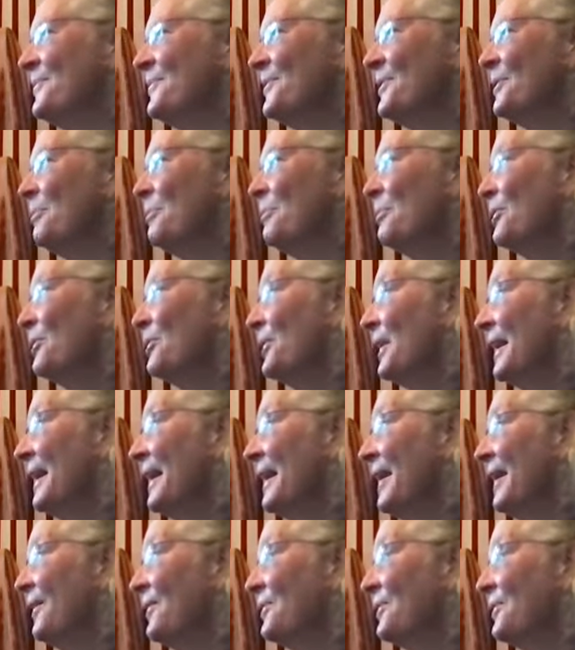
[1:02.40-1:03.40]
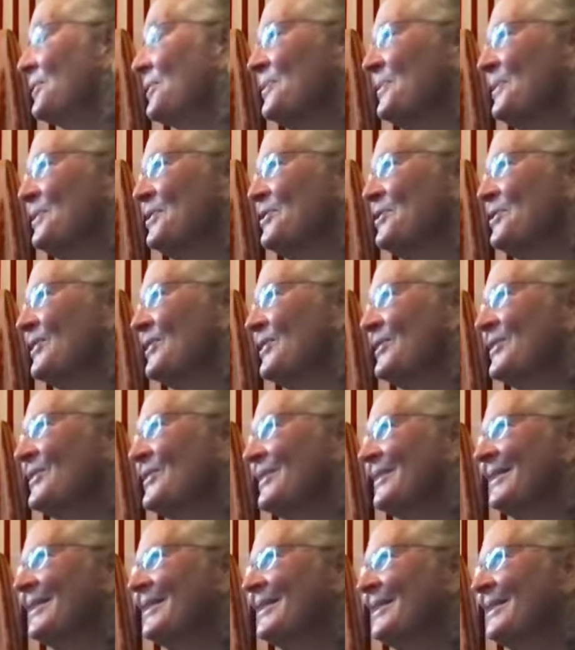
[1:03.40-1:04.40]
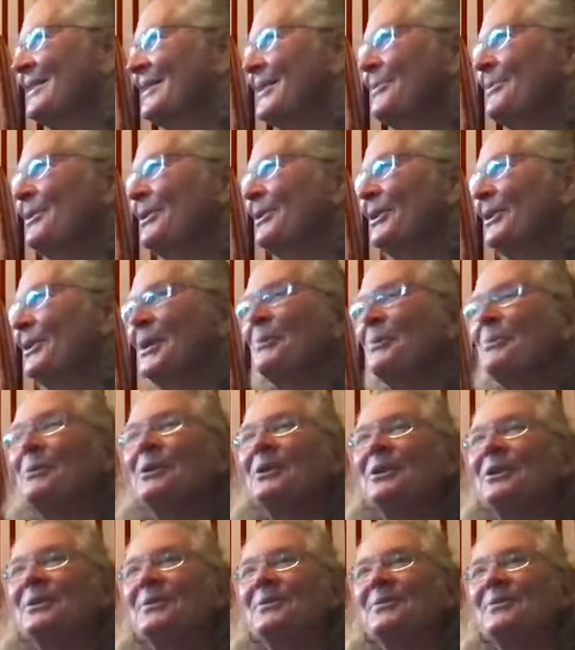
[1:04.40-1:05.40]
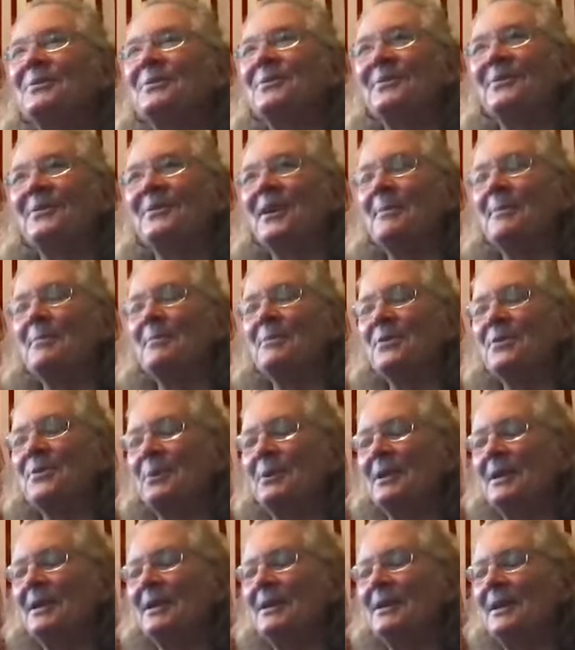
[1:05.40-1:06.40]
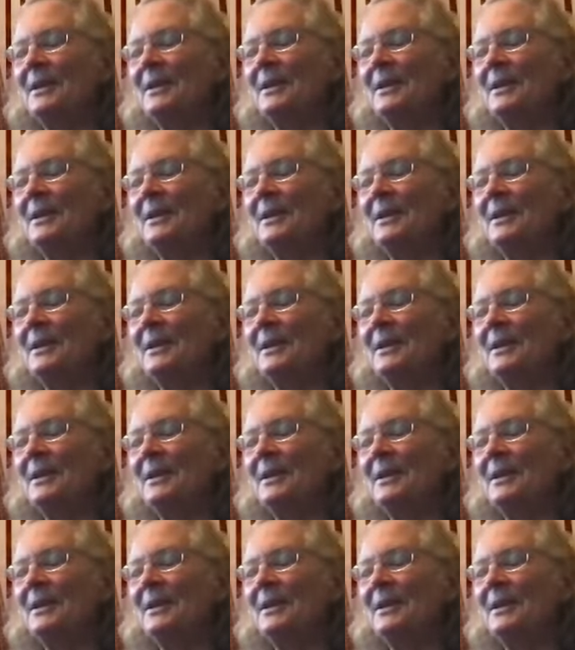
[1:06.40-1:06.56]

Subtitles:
burning house, which is a really famous one.